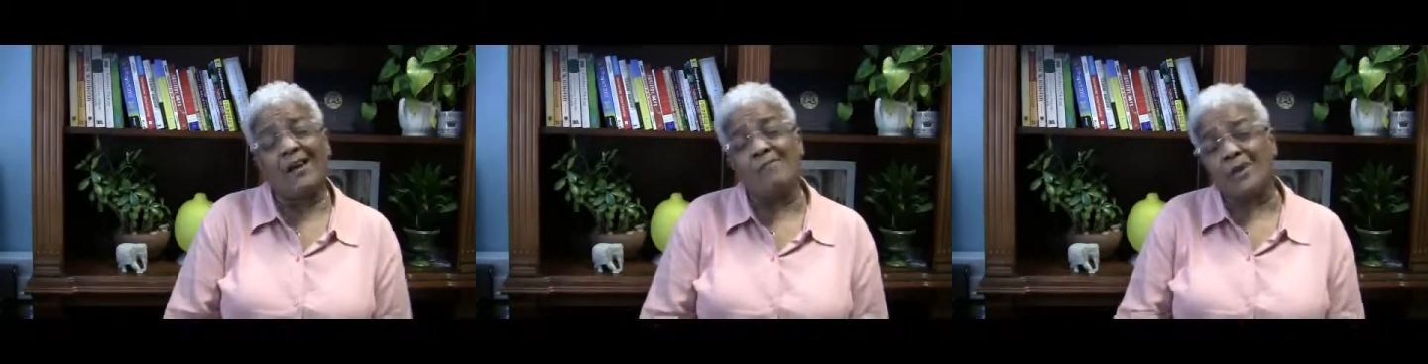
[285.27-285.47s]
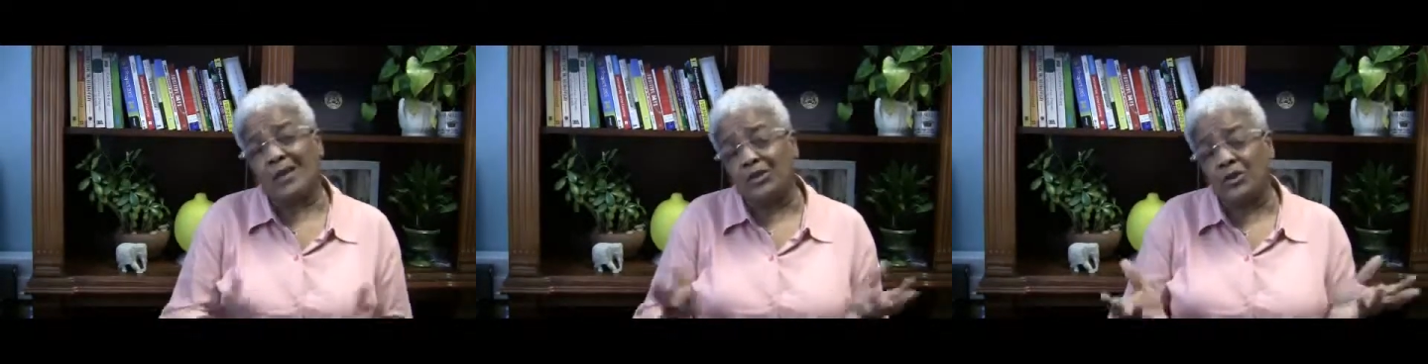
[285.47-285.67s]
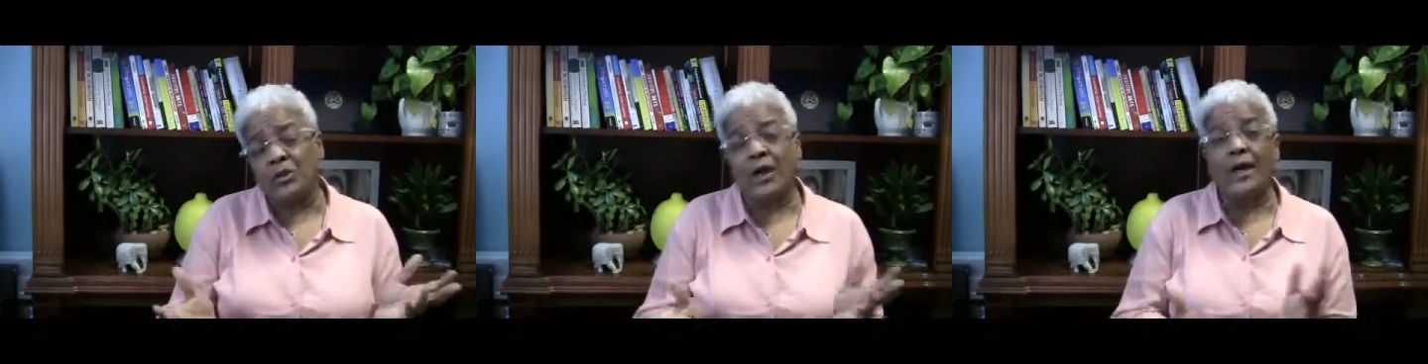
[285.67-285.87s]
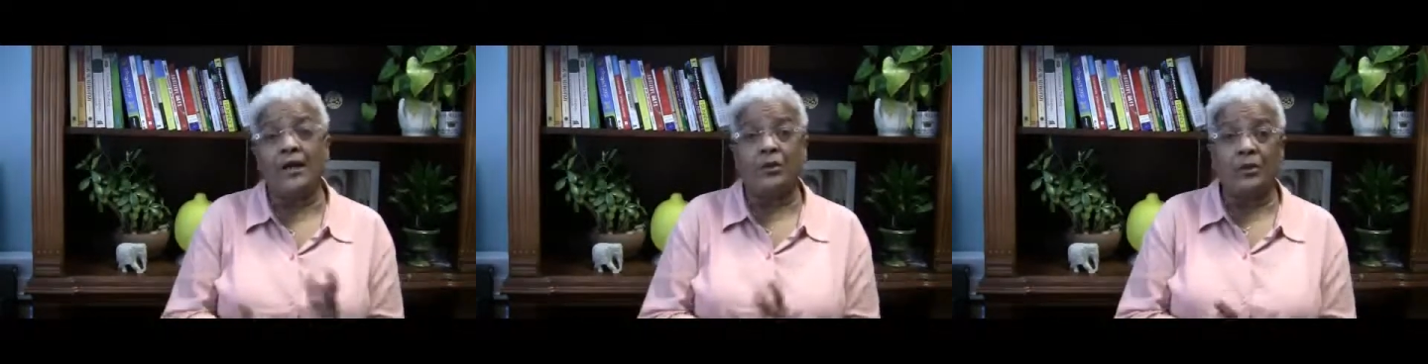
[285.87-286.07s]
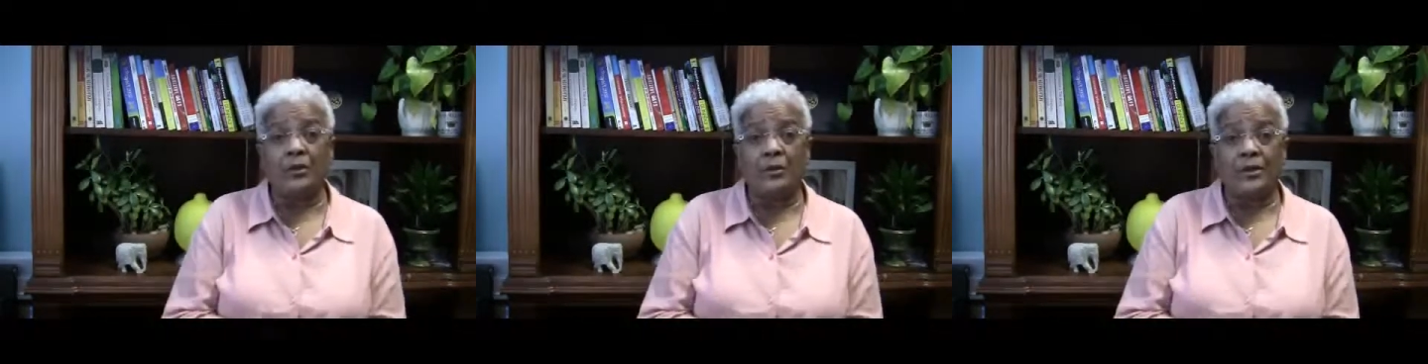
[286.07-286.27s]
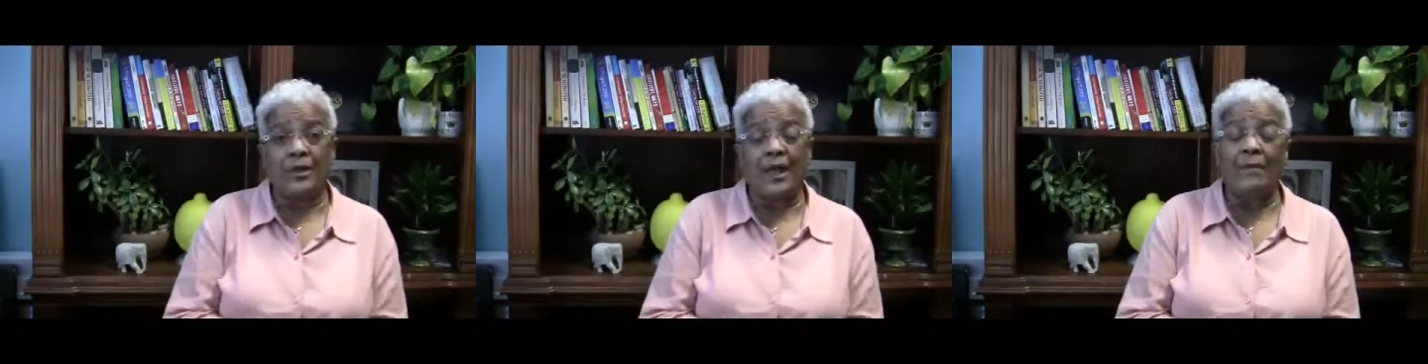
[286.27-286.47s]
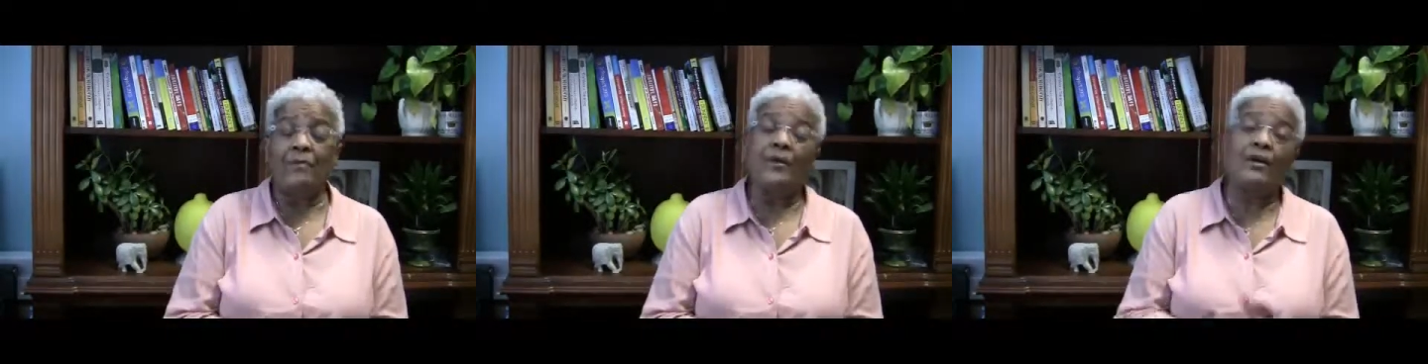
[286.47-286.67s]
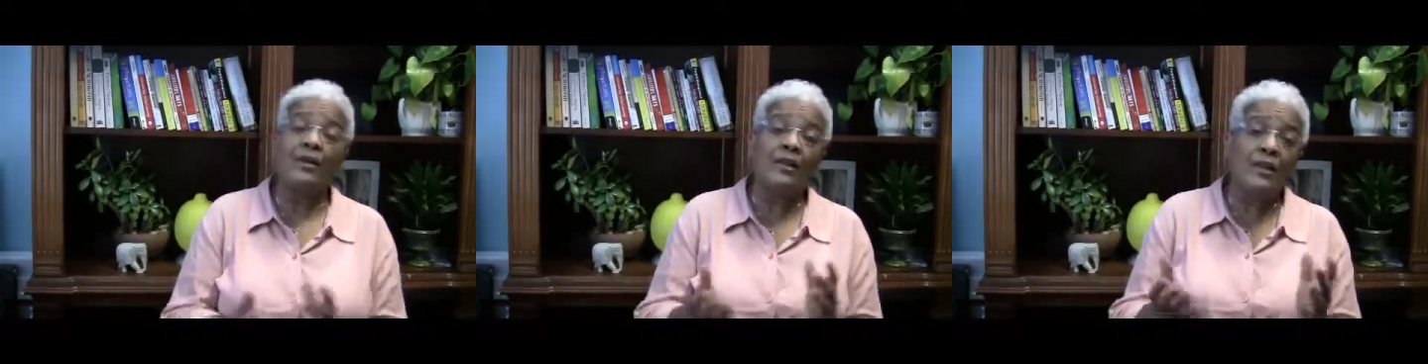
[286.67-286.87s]
I'm not sure I agree with that,
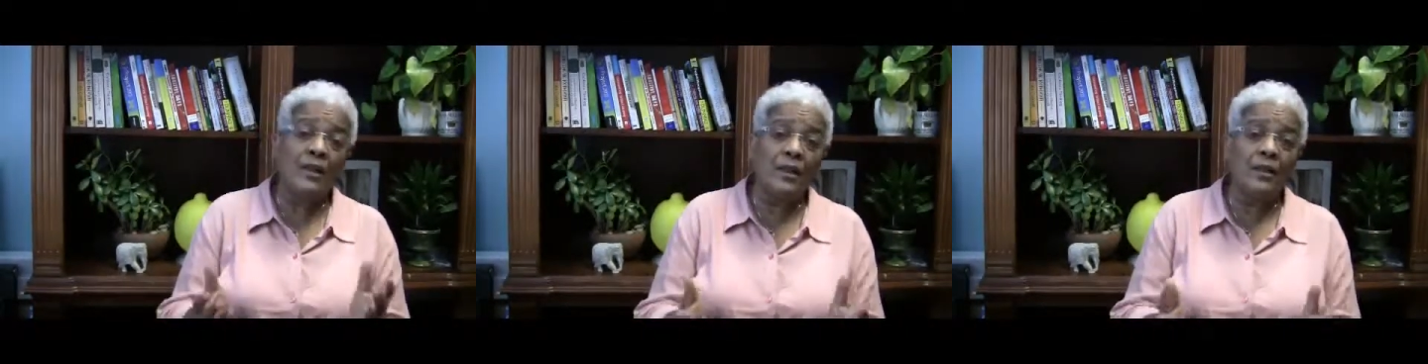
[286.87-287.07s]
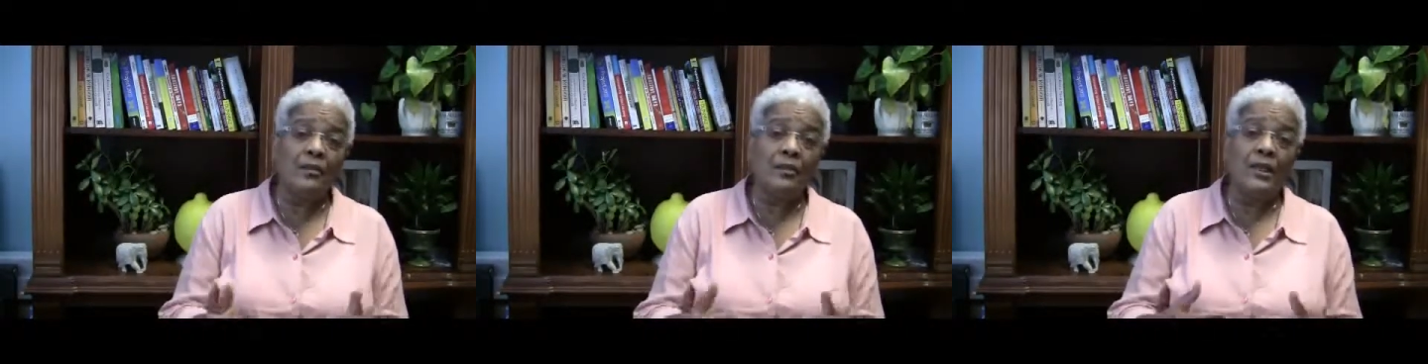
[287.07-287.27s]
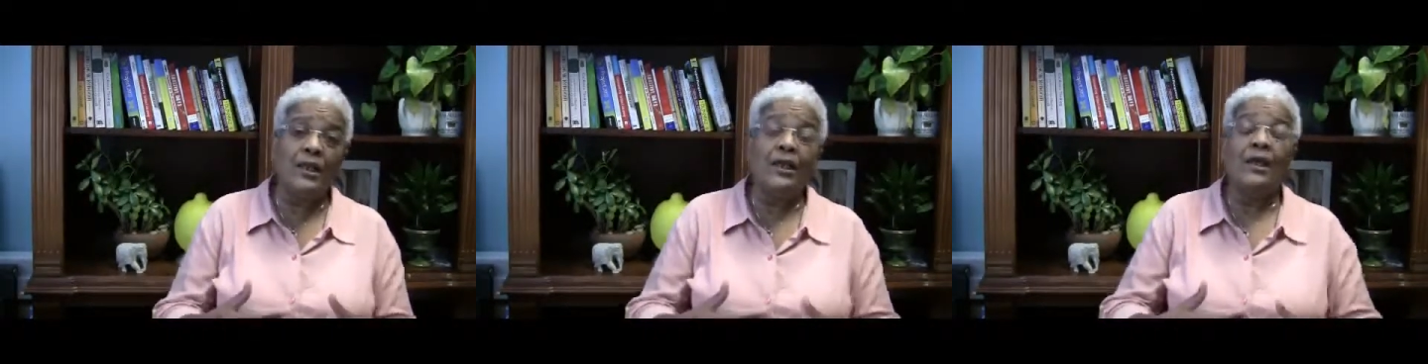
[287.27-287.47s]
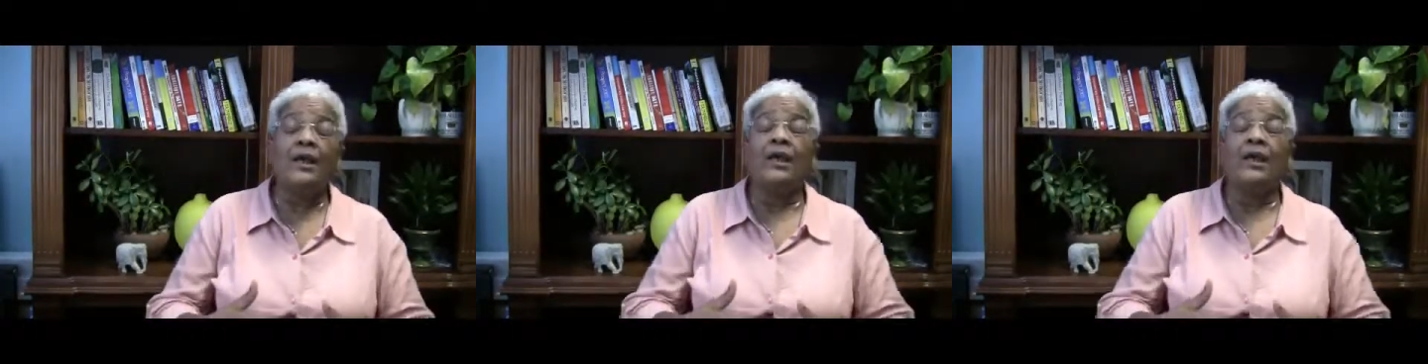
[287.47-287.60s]
but clearly